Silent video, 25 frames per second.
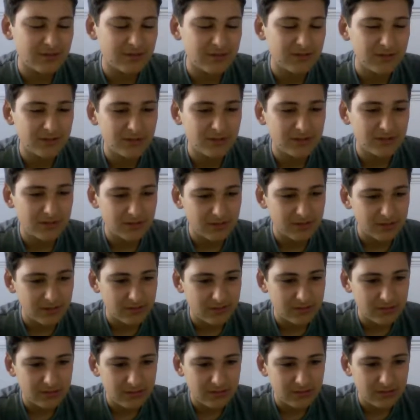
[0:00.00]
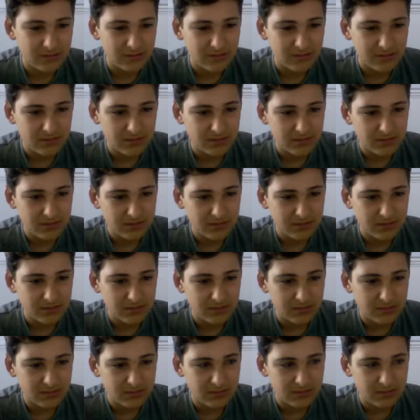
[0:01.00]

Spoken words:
(silence)